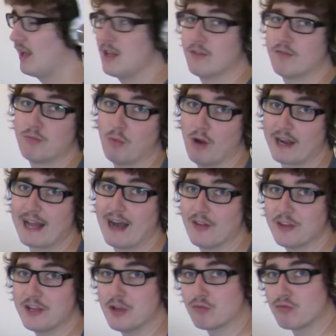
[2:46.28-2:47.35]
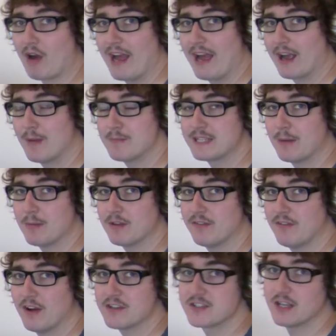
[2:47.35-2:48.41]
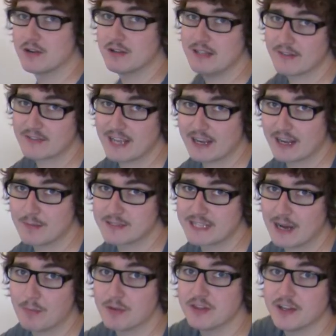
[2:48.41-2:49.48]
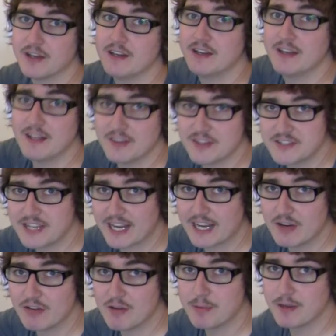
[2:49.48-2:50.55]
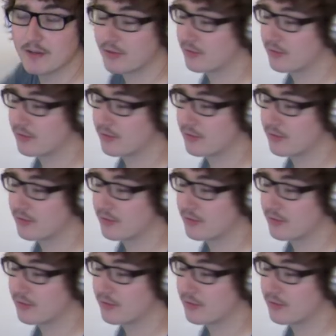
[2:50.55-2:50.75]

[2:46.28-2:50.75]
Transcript: You work out that your right hand comes down with the first note, your left hand comes down with the second grouping of